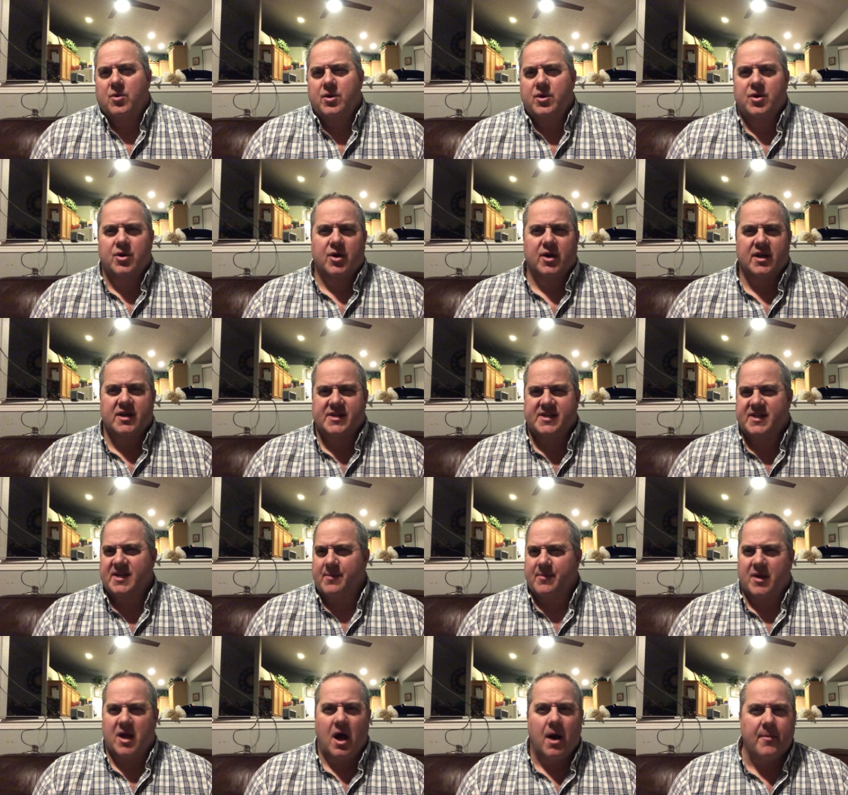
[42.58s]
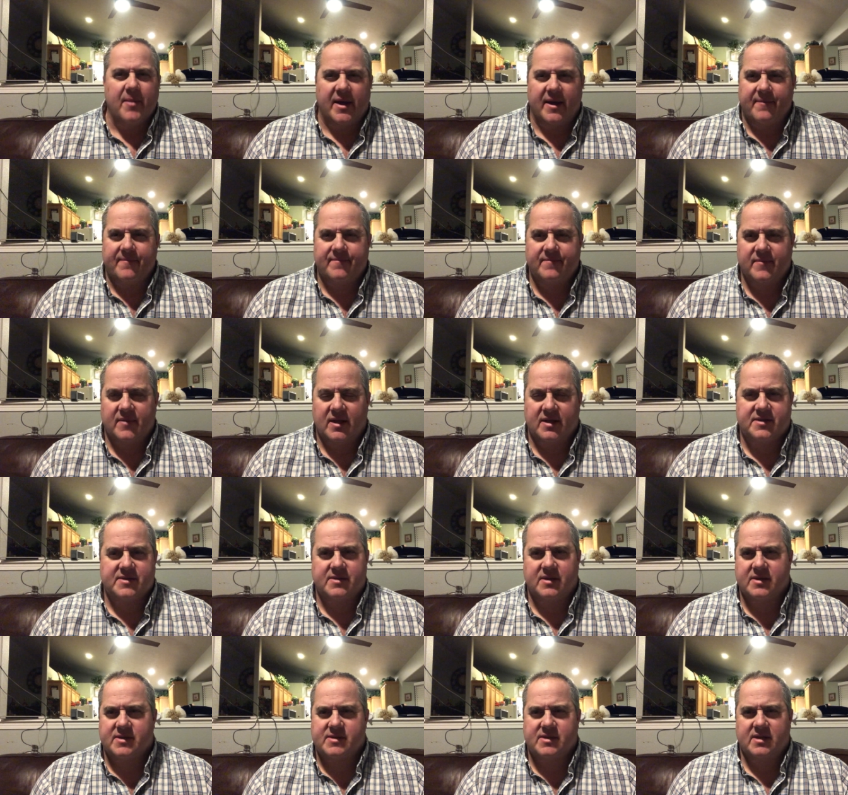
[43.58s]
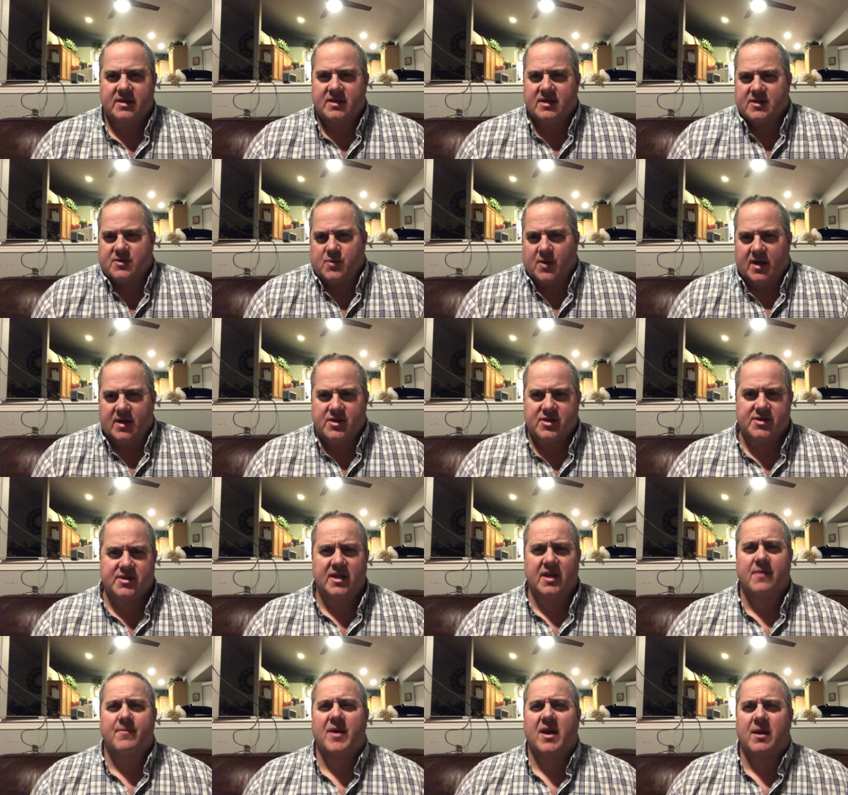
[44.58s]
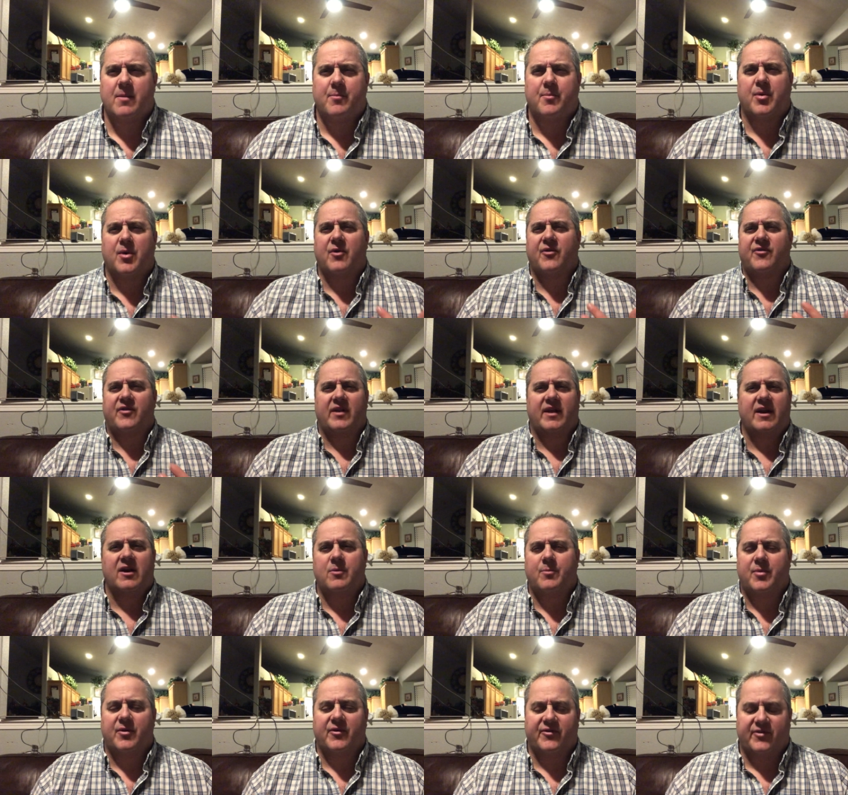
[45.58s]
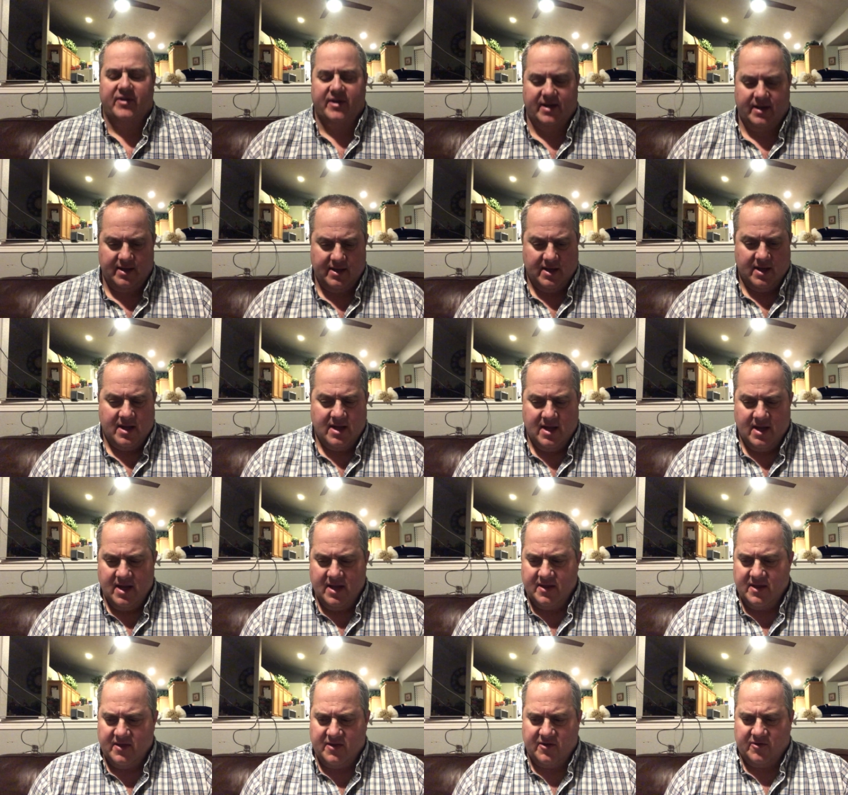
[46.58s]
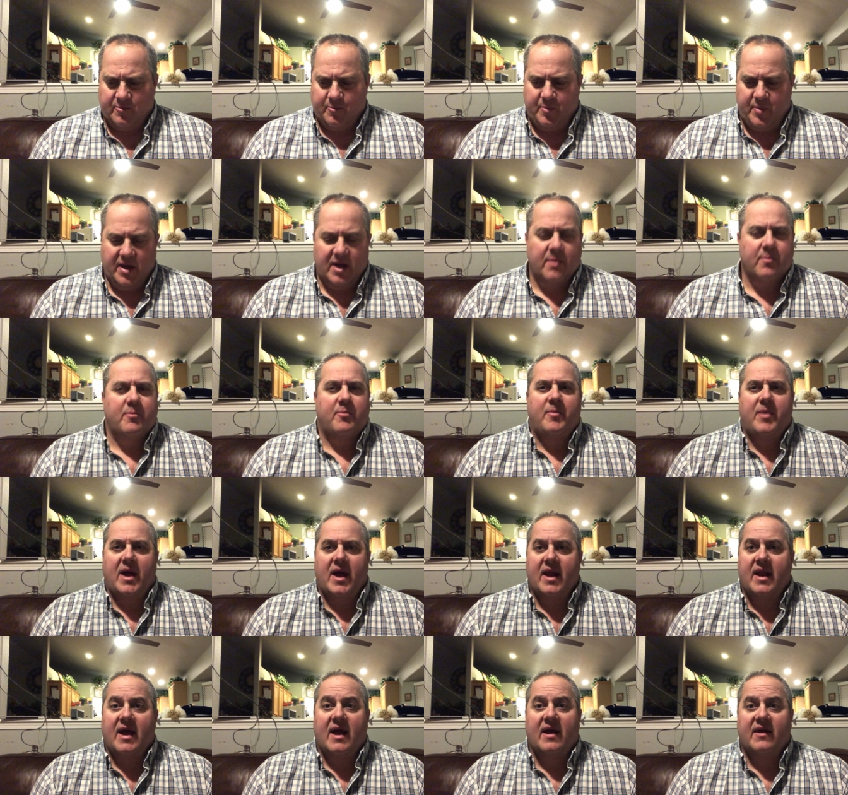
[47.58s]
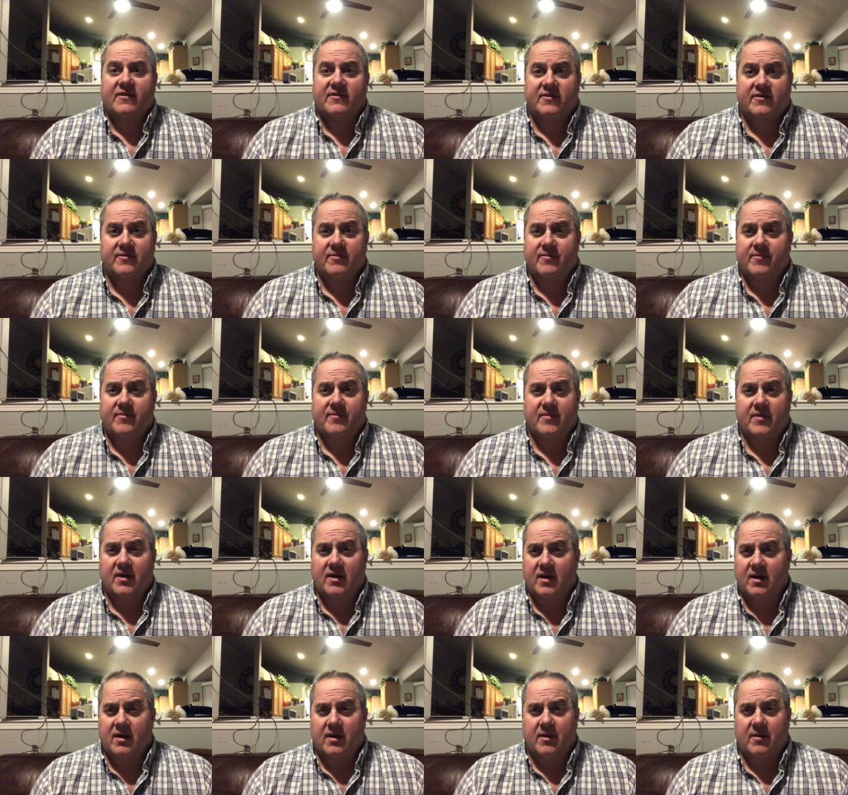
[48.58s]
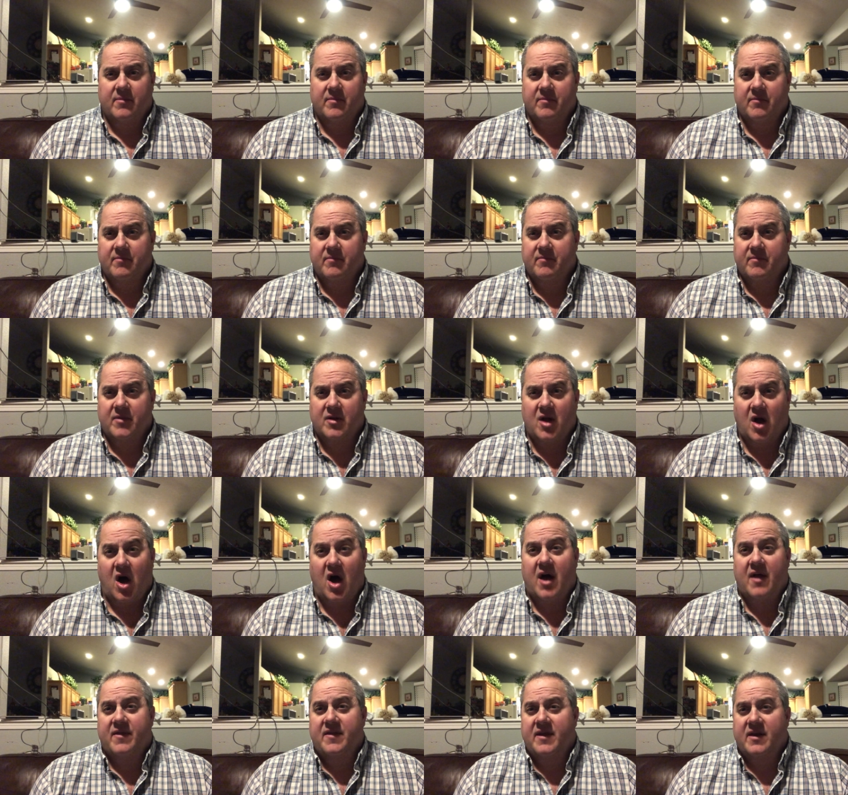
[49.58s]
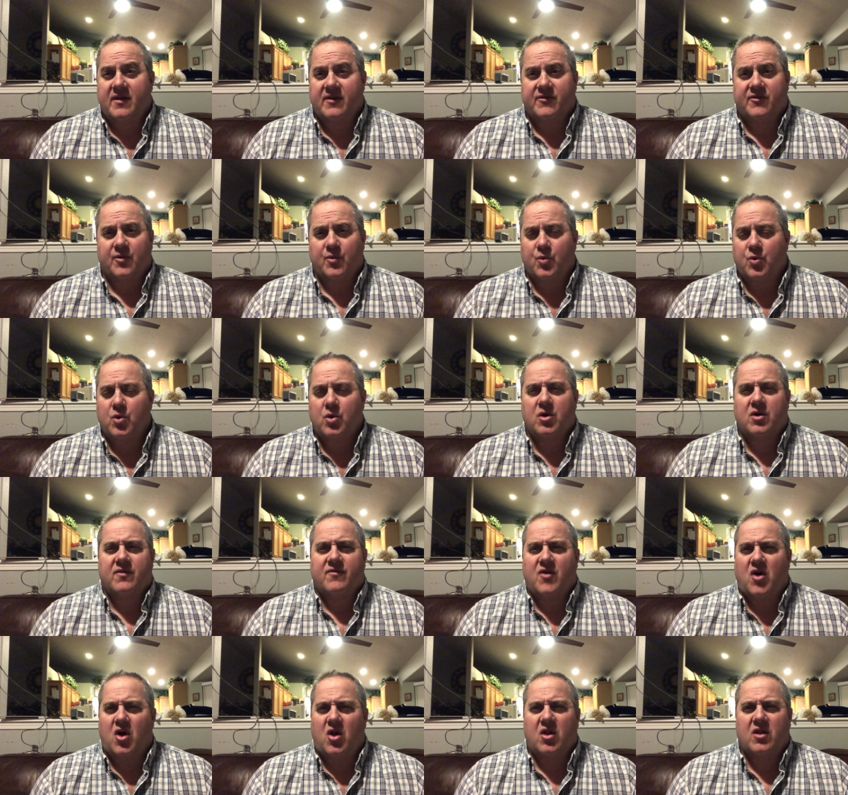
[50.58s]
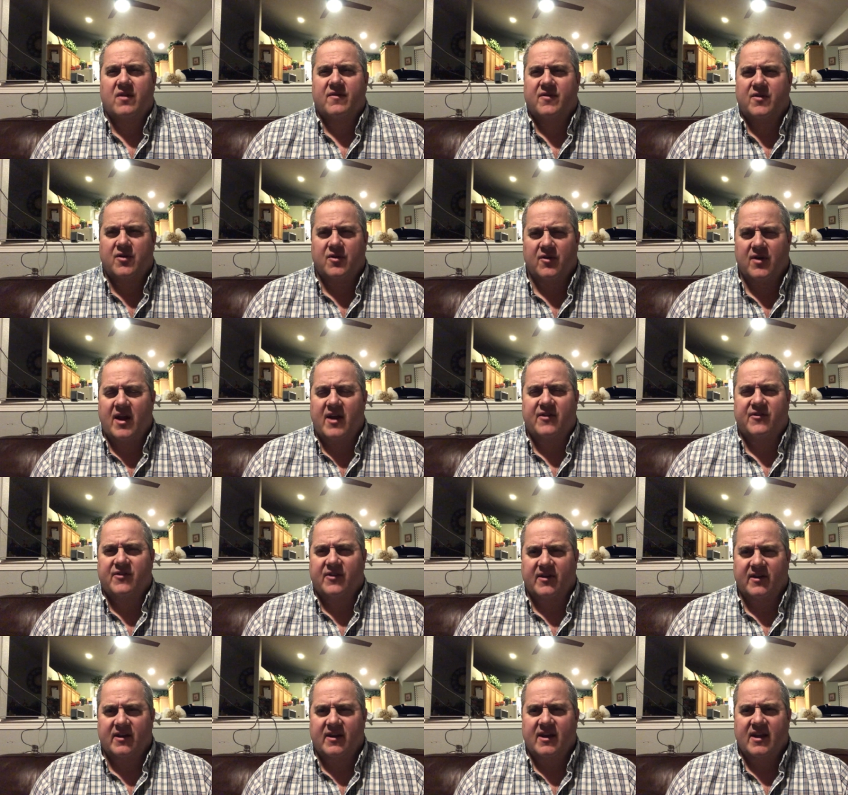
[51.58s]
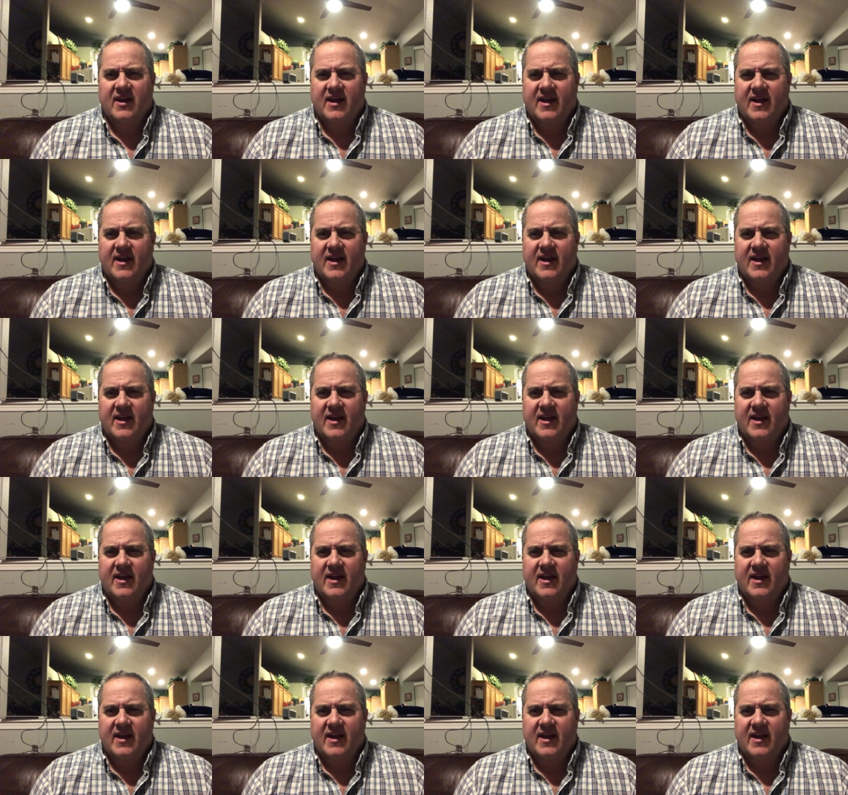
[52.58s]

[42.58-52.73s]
you're gonna see him coming. Let's let's see it this way. Just think about it personally, interpersonally, that this big badass um, God that is the ruler of all of creation